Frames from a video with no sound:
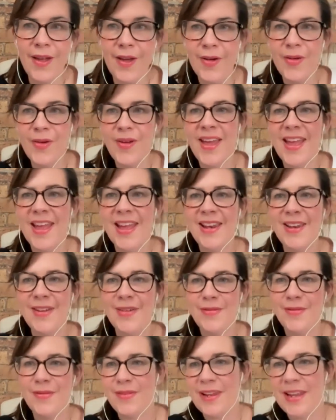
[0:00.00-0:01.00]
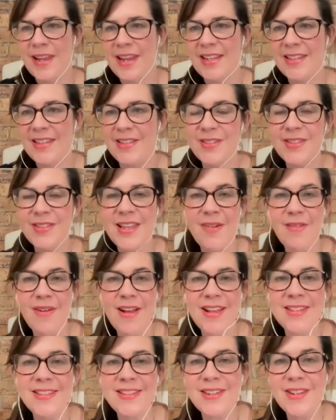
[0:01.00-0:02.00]
Okay, lovely. So Sarah
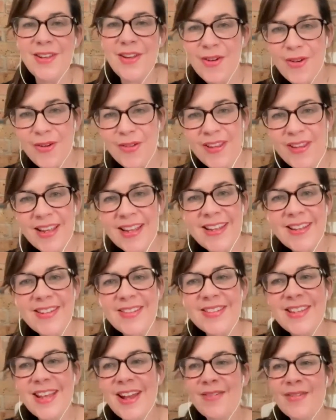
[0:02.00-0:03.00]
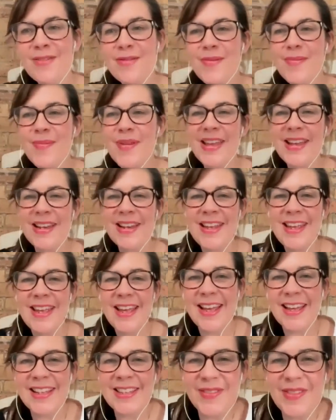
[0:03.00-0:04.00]
has to go. Thank you, Sarah, for being
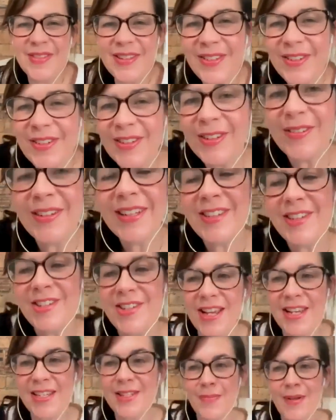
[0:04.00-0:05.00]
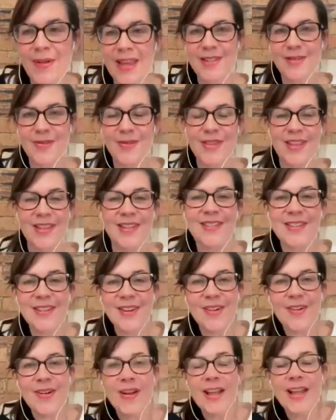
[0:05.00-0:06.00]
here. It's been so lovely to share space with you.
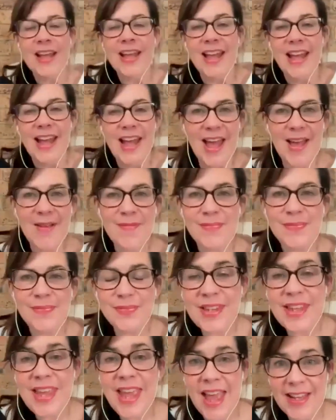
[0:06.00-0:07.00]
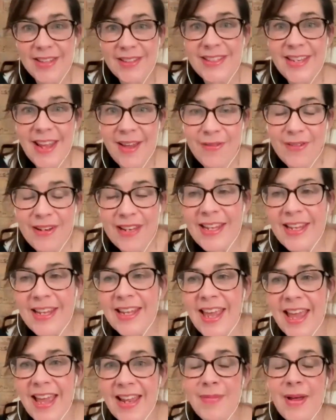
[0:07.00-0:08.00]
So, yes, definitely
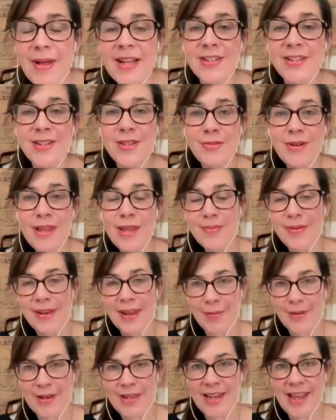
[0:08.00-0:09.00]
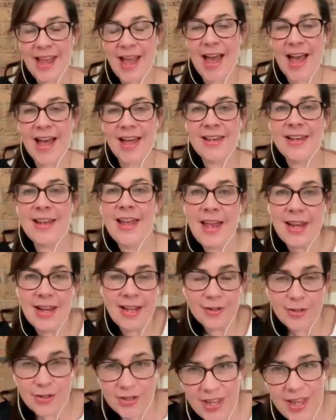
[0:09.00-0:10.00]
get back to the replay when you can, and
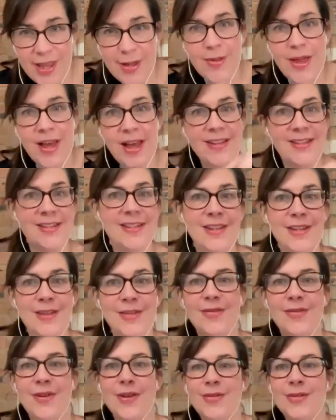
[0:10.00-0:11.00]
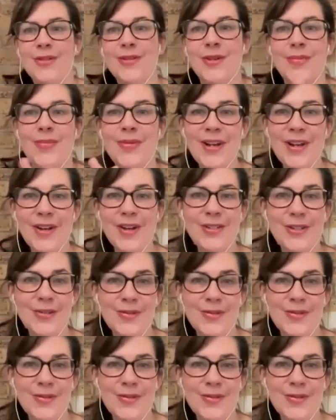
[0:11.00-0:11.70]
I'll just keep guiding you through. So put it all